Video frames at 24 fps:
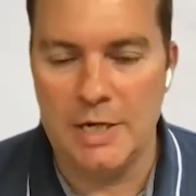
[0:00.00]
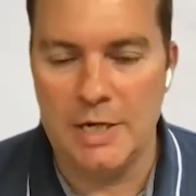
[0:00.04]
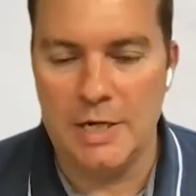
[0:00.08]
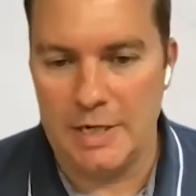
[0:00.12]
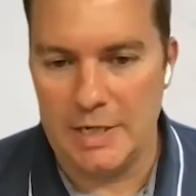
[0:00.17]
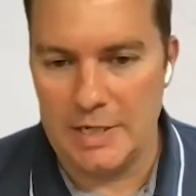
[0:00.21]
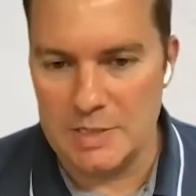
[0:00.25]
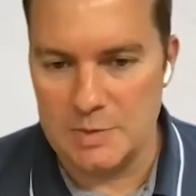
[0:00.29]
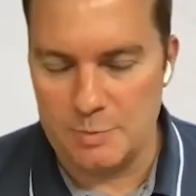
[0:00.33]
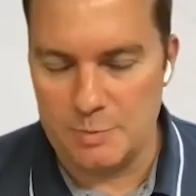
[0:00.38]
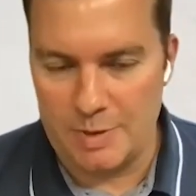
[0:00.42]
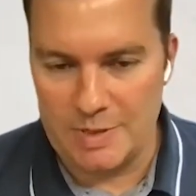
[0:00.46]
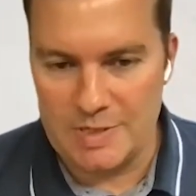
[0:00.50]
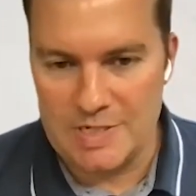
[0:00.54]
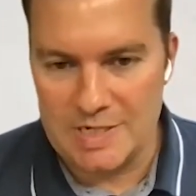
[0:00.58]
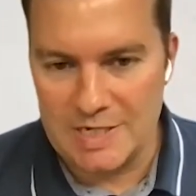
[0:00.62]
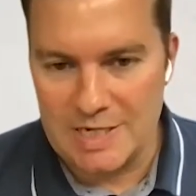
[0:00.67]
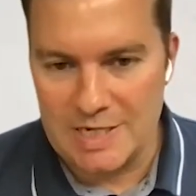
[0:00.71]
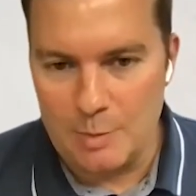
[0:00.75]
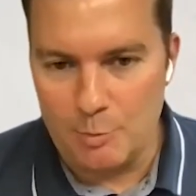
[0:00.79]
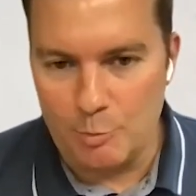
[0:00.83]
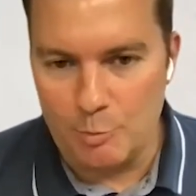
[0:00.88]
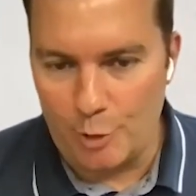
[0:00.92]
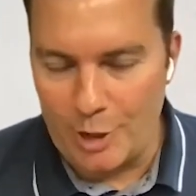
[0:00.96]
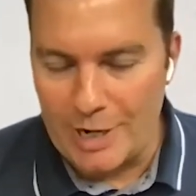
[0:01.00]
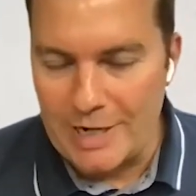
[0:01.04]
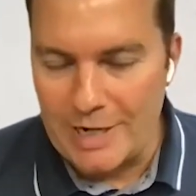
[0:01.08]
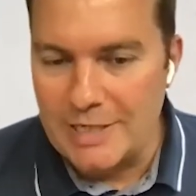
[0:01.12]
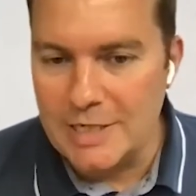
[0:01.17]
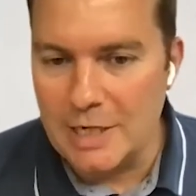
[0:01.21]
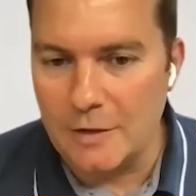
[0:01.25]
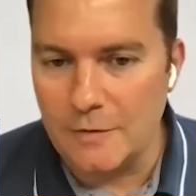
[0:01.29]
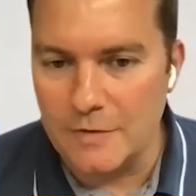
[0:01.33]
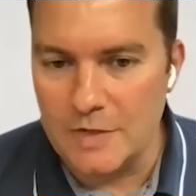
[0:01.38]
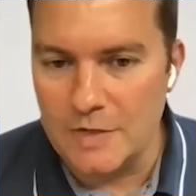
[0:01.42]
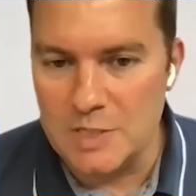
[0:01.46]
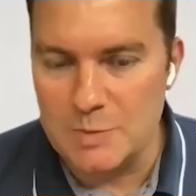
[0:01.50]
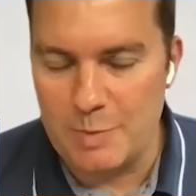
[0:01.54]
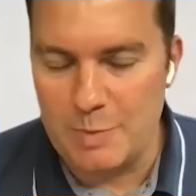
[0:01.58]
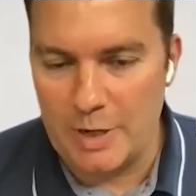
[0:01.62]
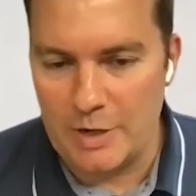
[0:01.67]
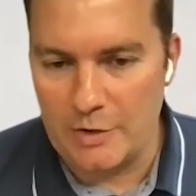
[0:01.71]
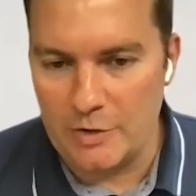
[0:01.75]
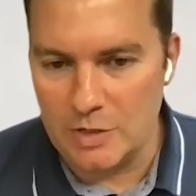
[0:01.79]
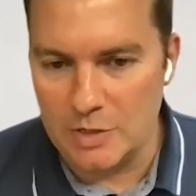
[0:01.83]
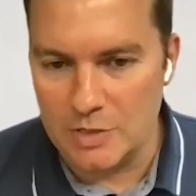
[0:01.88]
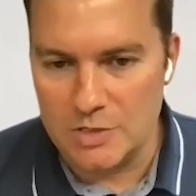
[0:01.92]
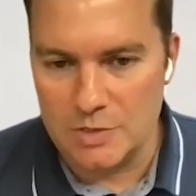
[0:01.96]
is basically break down these
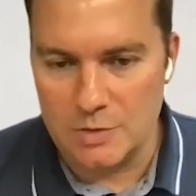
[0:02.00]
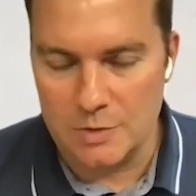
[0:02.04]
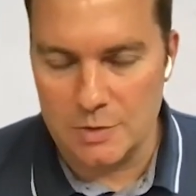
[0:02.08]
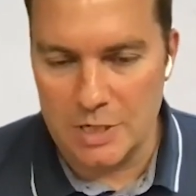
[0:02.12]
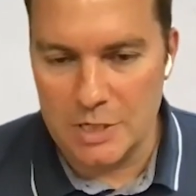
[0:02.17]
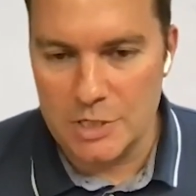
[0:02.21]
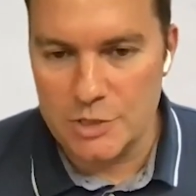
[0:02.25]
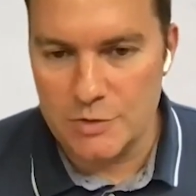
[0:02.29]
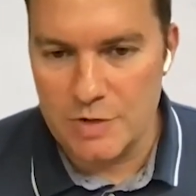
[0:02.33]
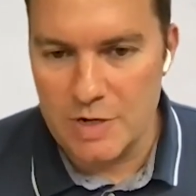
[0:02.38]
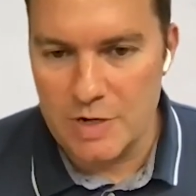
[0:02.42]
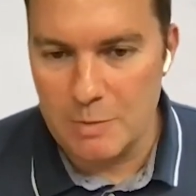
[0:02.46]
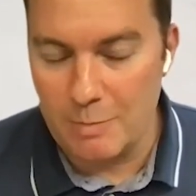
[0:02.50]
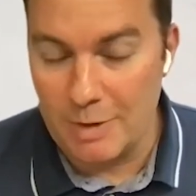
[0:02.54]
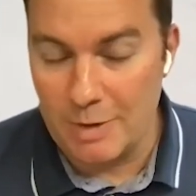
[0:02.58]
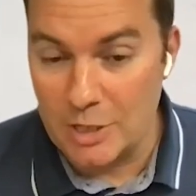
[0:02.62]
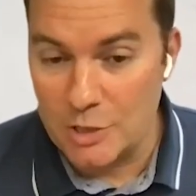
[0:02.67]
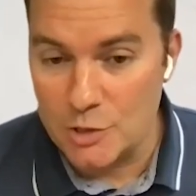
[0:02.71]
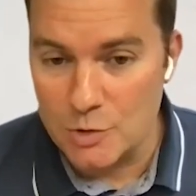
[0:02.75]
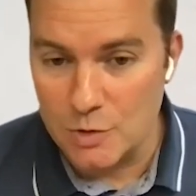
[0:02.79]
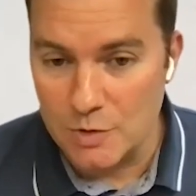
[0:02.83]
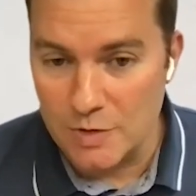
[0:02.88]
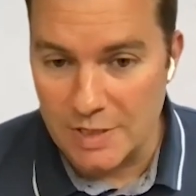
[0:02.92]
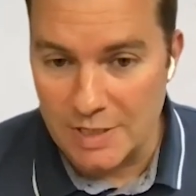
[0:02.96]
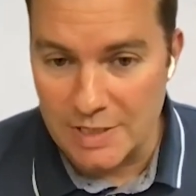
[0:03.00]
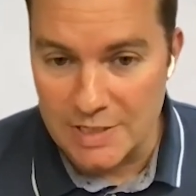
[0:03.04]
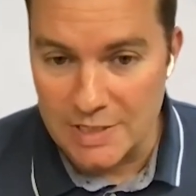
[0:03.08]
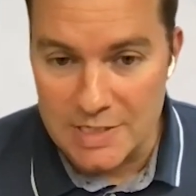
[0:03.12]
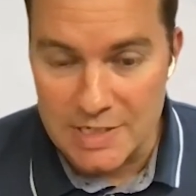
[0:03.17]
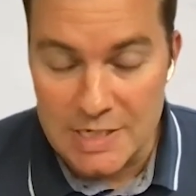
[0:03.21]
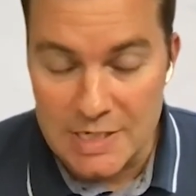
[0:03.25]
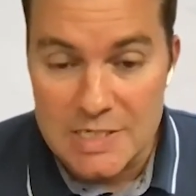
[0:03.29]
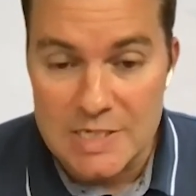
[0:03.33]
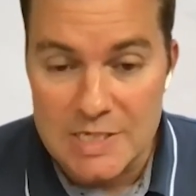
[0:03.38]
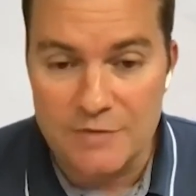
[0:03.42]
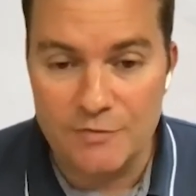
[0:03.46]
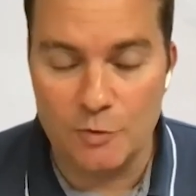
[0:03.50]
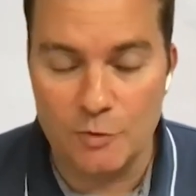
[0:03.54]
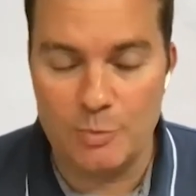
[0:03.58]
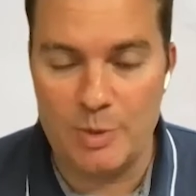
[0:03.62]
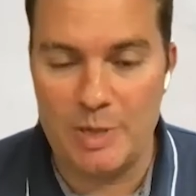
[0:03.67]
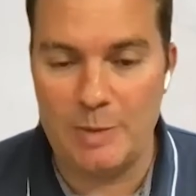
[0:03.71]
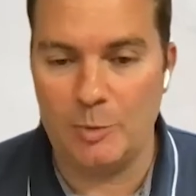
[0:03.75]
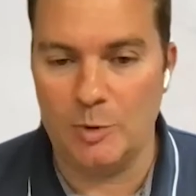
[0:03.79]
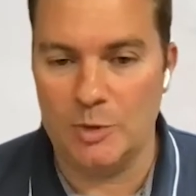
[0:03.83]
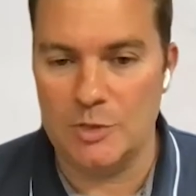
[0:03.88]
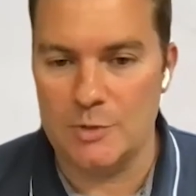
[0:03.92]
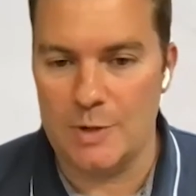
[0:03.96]
barriers to entry, make sure that it's easy for
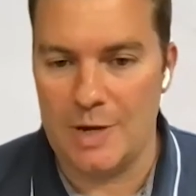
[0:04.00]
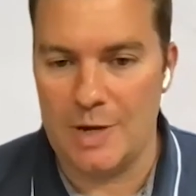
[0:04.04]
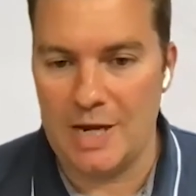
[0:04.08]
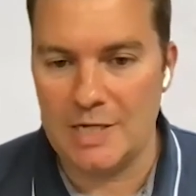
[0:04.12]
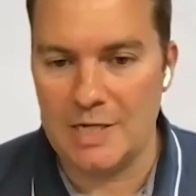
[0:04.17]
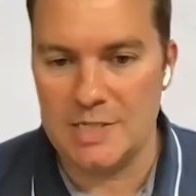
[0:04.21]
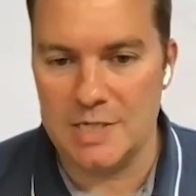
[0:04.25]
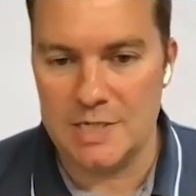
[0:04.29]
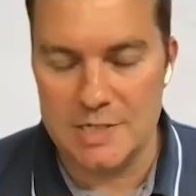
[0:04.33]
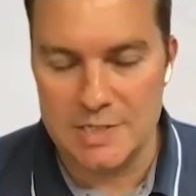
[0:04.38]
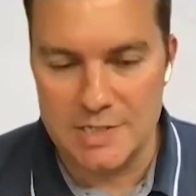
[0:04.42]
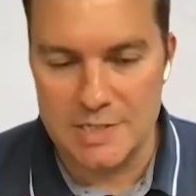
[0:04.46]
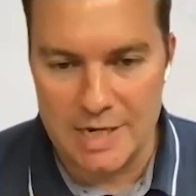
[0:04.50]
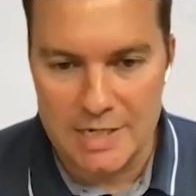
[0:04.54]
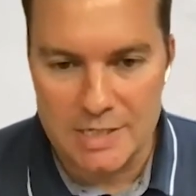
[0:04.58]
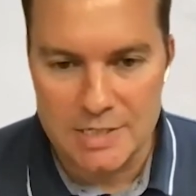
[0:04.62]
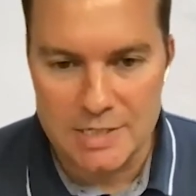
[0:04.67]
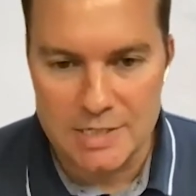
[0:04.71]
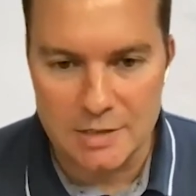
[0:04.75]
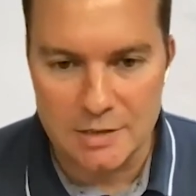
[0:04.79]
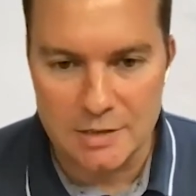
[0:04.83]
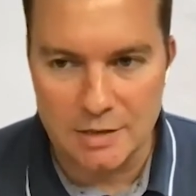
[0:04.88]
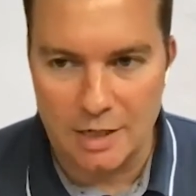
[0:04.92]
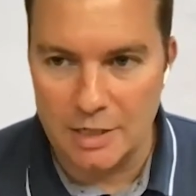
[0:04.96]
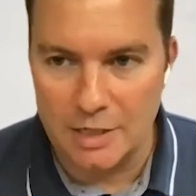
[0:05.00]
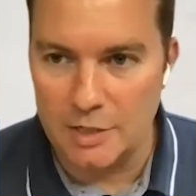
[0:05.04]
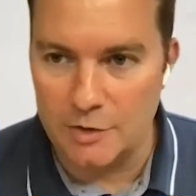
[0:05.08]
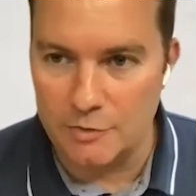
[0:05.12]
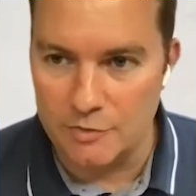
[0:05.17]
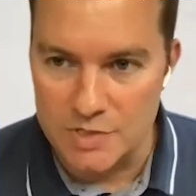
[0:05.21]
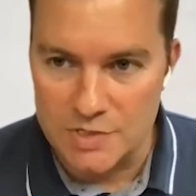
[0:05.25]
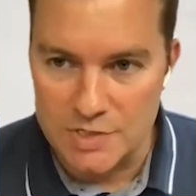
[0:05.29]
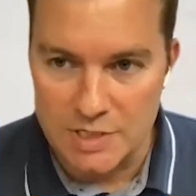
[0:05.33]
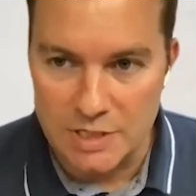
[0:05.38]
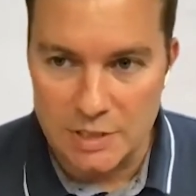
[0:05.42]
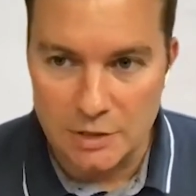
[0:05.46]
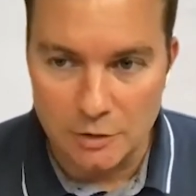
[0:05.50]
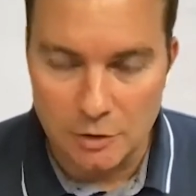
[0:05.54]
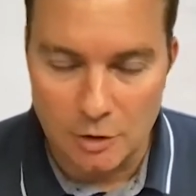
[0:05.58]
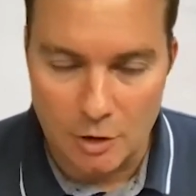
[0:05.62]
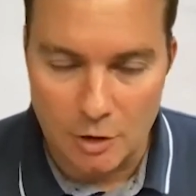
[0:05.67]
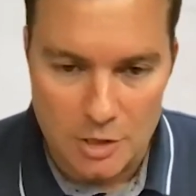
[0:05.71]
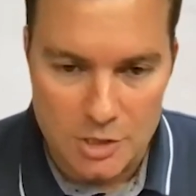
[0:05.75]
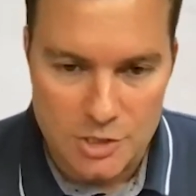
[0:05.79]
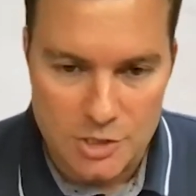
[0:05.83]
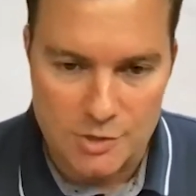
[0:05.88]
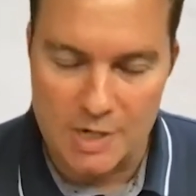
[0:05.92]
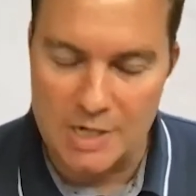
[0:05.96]
people to access data under a single
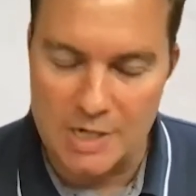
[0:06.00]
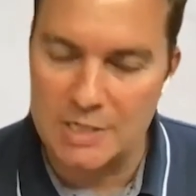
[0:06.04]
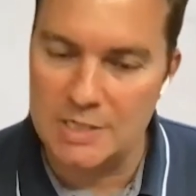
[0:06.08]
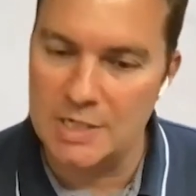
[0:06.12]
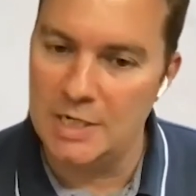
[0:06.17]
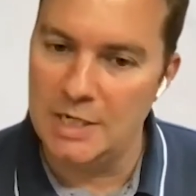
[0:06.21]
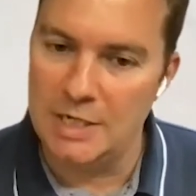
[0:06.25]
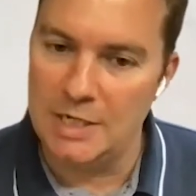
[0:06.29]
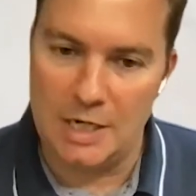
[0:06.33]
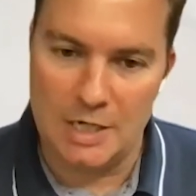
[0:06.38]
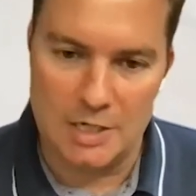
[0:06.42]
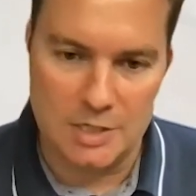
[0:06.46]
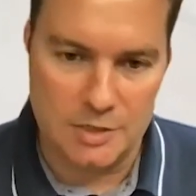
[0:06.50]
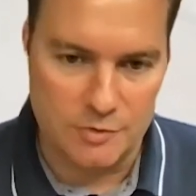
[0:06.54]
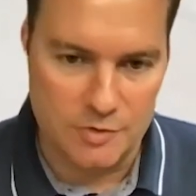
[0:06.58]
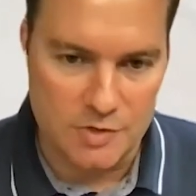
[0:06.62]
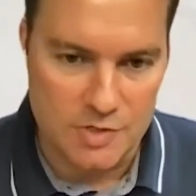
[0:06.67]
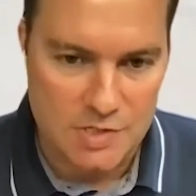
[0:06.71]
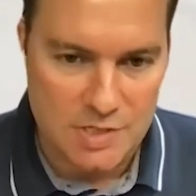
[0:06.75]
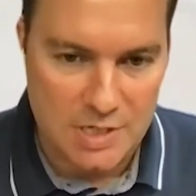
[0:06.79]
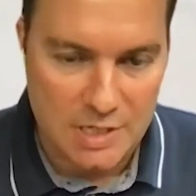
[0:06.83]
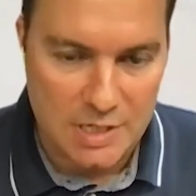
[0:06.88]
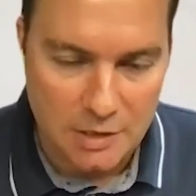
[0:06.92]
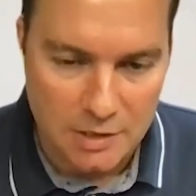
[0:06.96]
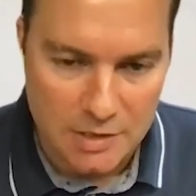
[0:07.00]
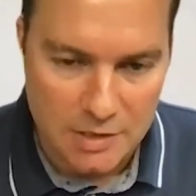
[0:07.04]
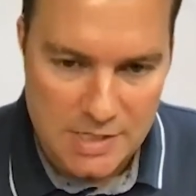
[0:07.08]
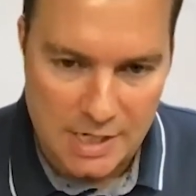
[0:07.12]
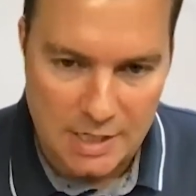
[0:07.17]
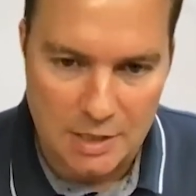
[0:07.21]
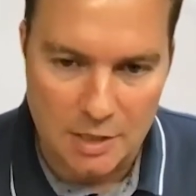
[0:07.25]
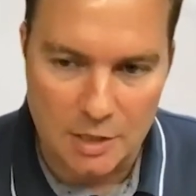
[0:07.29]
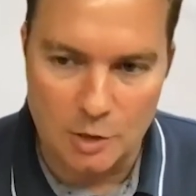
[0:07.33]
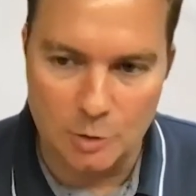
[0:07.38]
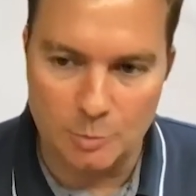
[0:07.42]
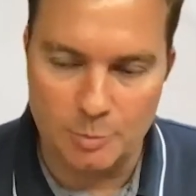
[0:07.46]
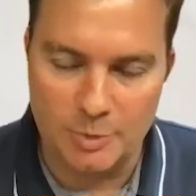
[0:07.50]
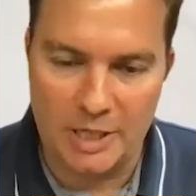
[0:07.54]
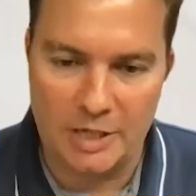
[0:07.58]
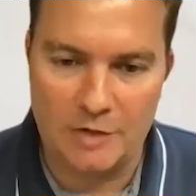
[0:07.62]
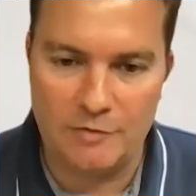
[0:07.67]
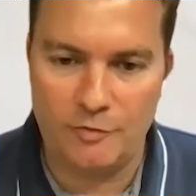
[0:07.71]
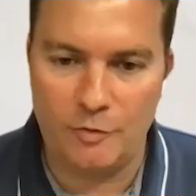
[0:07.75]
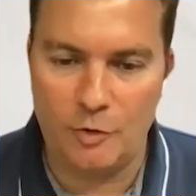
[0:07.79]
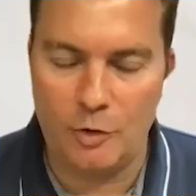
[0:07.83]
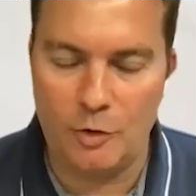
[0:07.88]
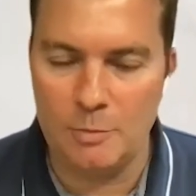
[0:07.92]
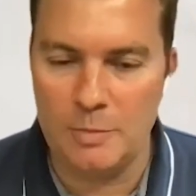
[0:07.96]
contract, under a single technical
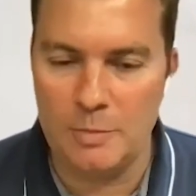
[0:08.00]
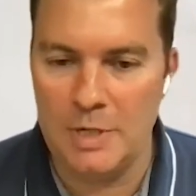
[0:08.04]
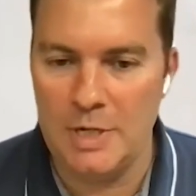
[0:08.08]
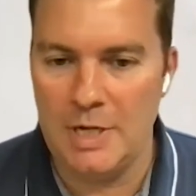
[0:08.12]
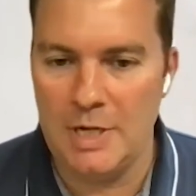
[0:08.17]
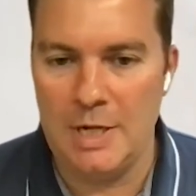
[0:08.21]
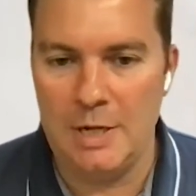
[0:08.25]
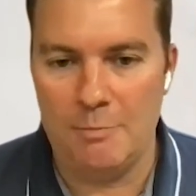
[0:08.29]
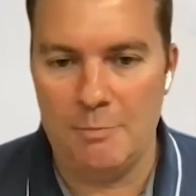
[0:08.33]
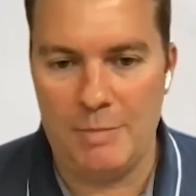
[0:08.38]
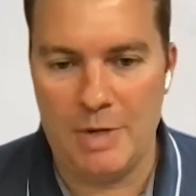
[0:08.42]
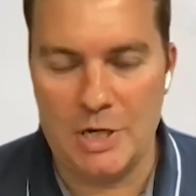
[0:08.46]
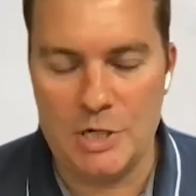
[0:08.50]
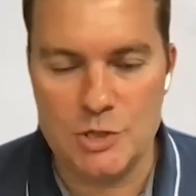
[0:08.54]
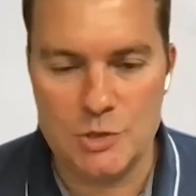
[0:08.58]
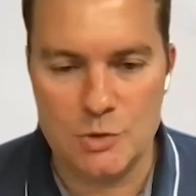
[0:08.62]
platform, make